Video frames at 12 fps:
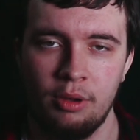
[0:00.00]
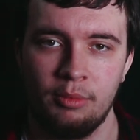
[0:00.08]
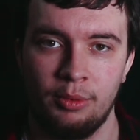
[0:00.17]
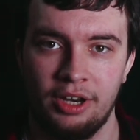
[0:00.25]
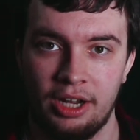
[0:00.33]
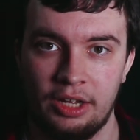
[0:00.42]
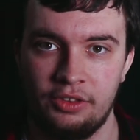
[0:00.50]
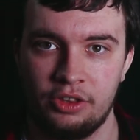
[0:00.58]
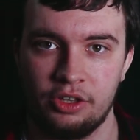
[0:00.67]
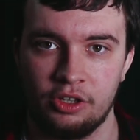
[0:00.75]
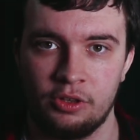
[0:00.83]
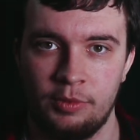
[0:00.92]
When I had
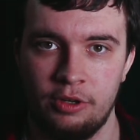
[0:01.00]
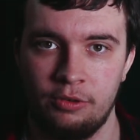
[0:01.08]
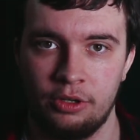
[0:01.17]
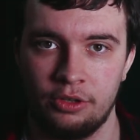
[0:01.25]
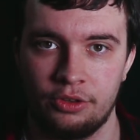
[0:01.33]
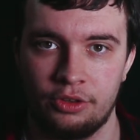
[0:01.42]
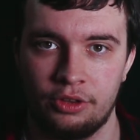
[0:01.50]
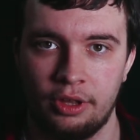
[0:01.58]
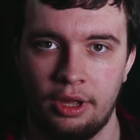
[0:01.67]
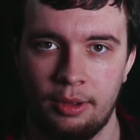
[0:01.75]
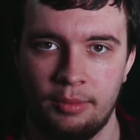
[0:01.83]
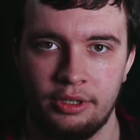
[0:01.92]
this experience,
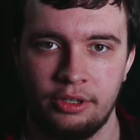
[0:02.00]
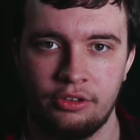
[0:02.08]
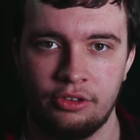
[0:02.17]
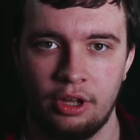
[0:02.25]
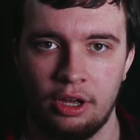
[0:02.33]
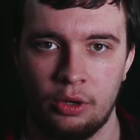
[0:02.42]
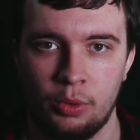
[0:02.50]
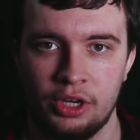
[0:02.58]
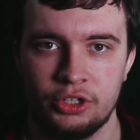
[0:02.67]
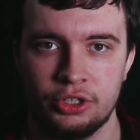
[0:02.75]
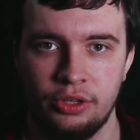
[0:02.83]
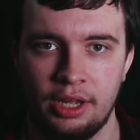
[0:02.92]
I did start to
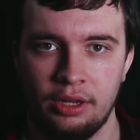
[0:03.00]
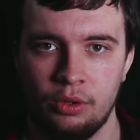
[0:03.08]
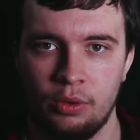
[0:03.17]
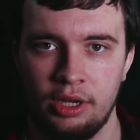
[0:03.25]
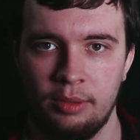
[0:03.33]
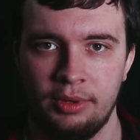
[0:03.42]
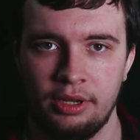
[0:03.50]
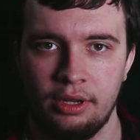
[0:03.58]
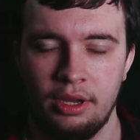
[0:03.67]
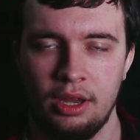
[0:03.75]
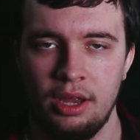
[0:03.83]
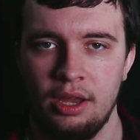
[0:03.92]
question that quite a
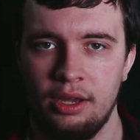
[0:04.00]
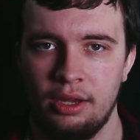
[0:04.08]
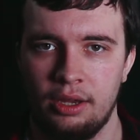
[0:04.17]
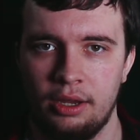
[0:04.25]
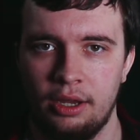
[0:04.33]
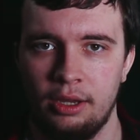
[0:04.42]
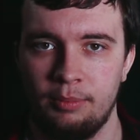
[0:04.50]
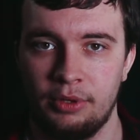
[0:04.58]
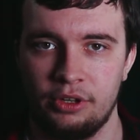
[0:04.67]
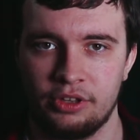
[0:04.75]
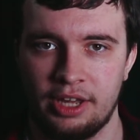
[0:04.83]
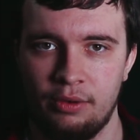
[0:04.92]
bit
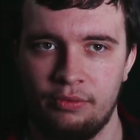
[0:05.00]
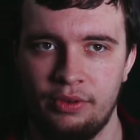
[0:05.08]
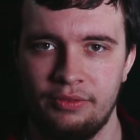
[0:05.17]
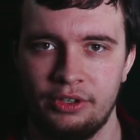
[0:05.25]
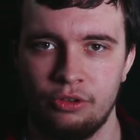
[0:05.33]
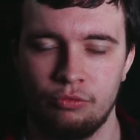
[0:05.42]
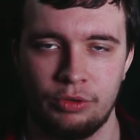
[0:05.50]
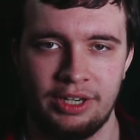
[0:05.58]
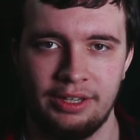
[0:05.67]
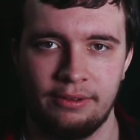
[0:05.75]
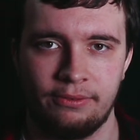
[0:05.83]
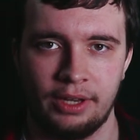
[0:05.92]
because of how vivid and
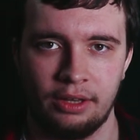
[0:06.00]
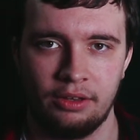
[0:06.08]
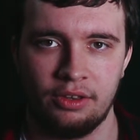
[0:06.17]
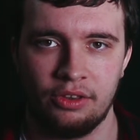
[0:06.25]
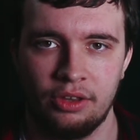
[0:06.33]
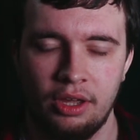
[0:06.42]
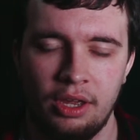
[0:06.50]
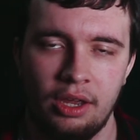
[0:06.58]
real it felt.